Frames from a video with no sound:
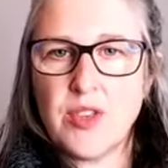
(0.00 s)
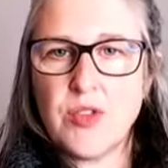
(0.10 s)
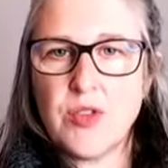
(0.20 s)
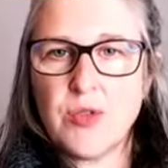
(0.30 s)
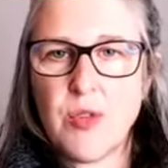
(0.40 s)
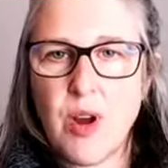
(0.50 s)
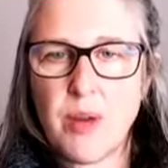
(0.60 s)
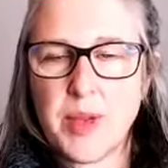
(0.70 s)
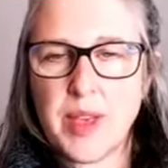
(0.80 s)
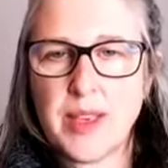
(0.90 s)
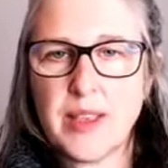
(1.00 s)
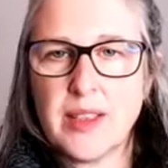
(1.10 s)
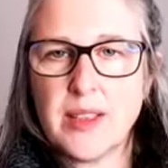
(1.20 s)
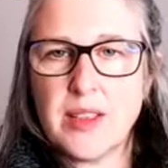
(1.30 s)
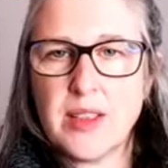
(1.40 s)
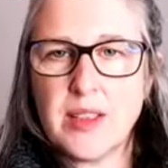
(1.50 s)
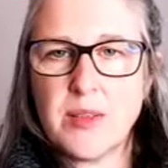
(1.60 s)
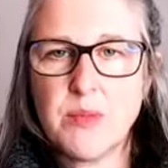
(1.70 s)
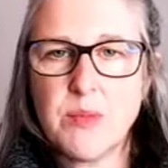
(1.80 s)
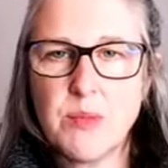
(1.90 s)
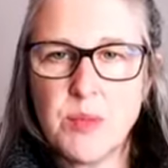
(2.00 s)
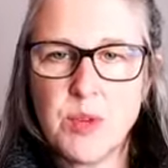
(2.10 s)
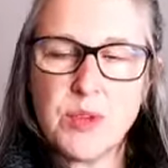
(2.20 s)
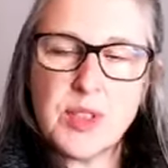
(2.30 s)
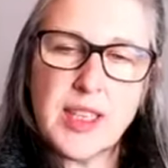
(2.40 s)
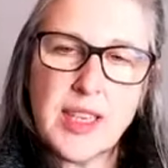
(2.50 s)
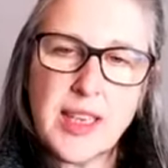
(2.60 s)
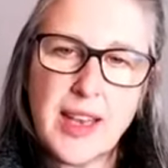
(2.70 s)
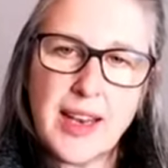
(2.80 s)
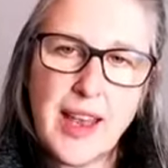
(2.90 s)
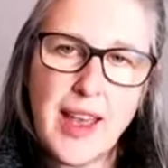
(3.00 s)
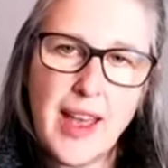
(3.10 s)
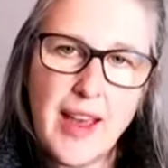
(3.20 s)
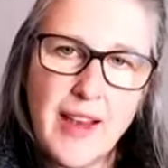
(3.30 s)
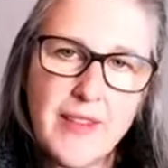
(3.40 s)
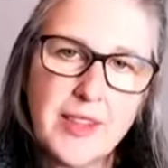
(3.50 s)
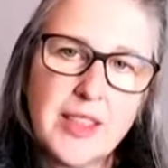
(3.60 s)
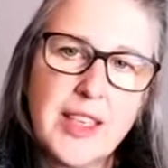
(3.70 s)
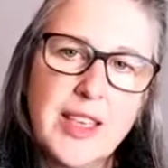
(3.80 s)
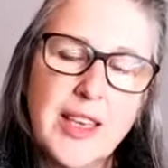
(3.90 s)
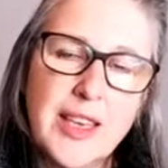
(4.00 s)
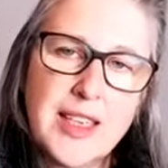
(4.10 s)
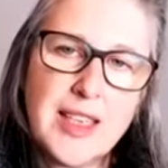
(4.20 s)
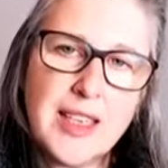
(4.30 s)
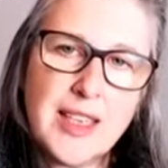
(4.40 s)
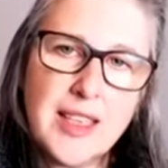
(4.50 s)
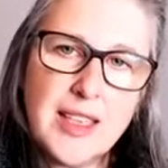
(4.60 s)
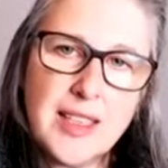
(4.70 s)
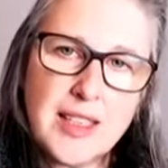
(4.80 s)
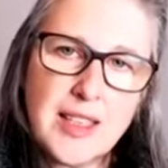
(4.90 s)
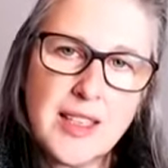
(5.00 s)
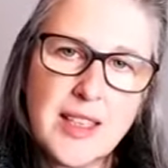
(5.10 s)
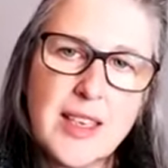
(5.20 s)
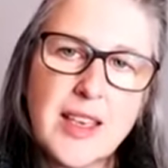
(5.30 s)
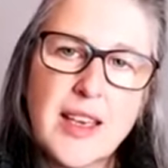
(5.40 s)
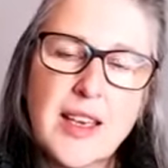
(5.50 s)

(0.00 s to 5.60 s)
dropping smoothly and heavily and easily,